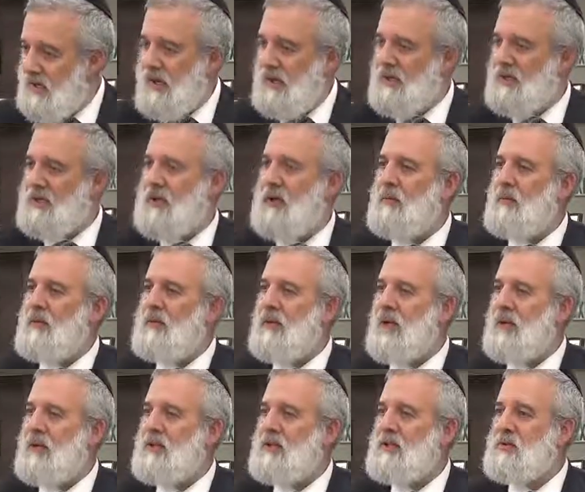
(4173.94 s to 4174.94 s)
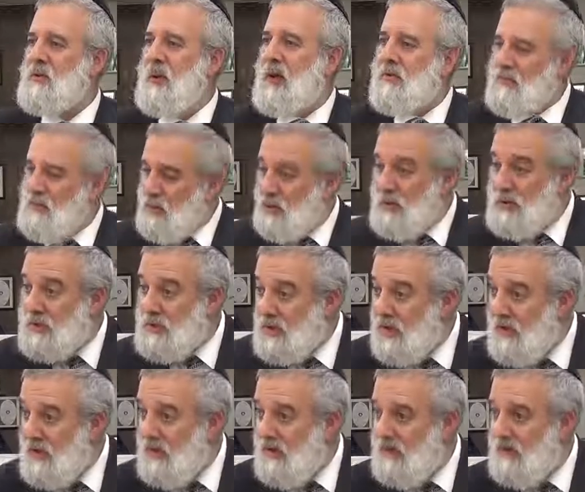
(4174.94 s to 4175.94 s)
And it would tell his wife, you will
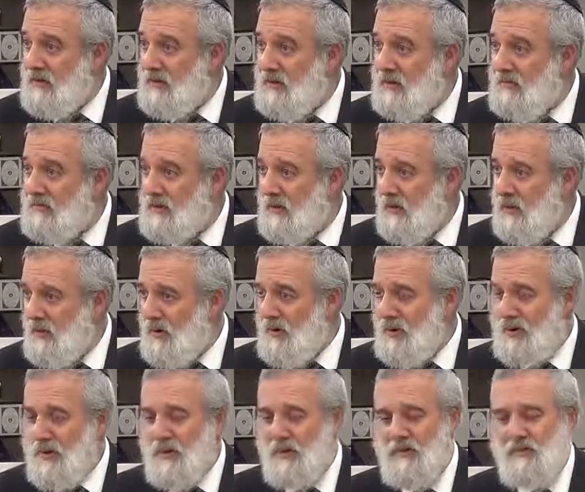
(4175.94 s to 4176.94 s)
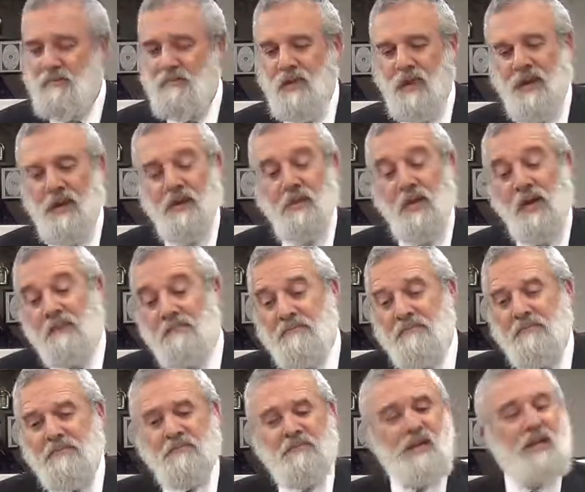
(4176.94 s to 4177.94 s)
see, don't worry. Anyway,
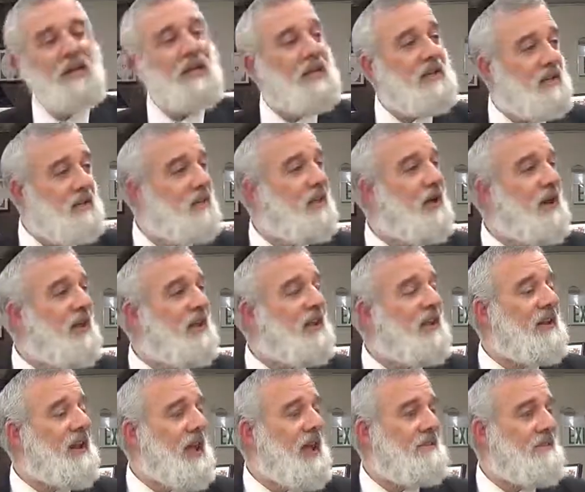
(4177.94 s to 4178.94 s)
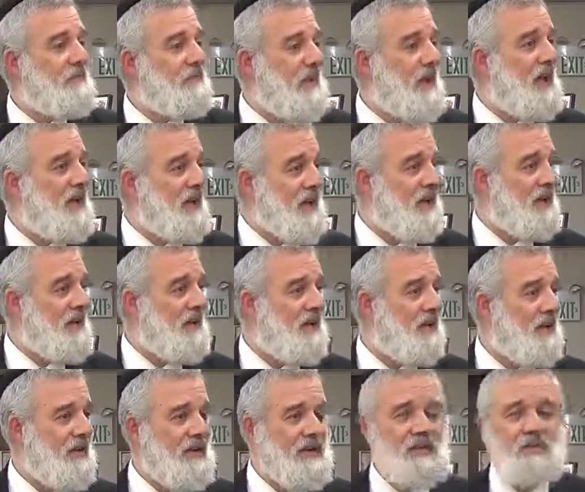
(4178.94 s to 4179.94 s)
but he really didn't have a penny
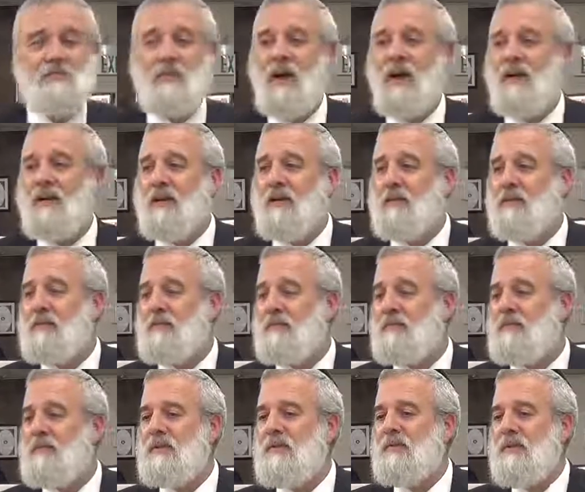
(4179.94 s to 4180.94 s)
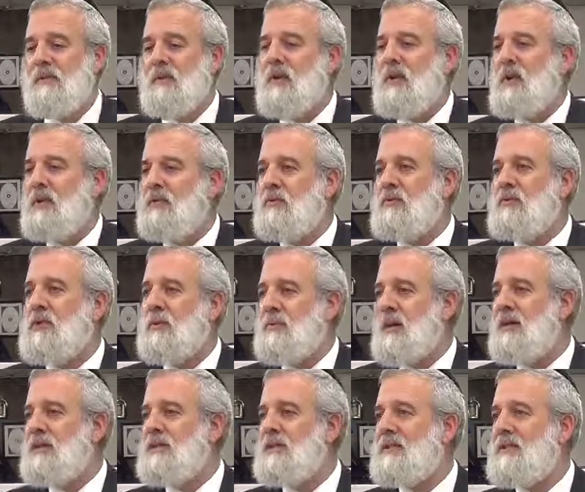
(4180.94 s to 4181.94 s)
in his pocket. What are we going to do?
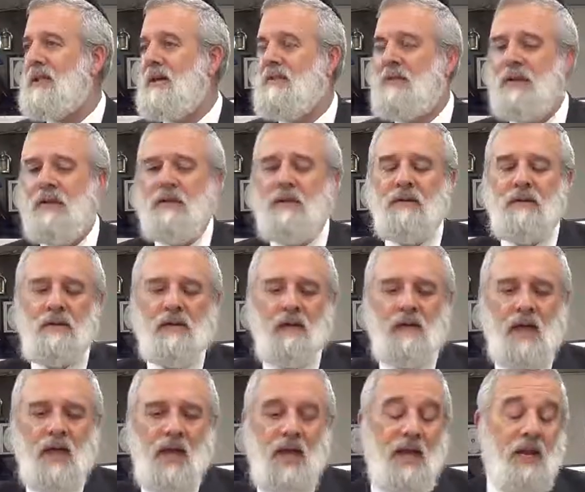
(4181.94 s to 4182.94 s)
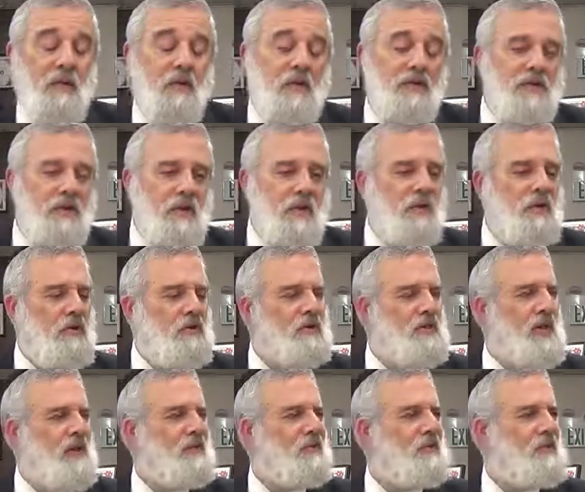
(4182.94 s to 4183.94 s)
Shabbat is coming. Anyway, so he
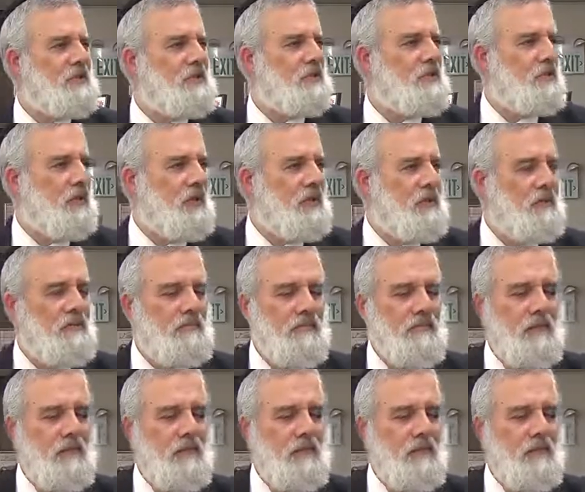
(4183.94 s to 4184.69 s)
goes out to the street,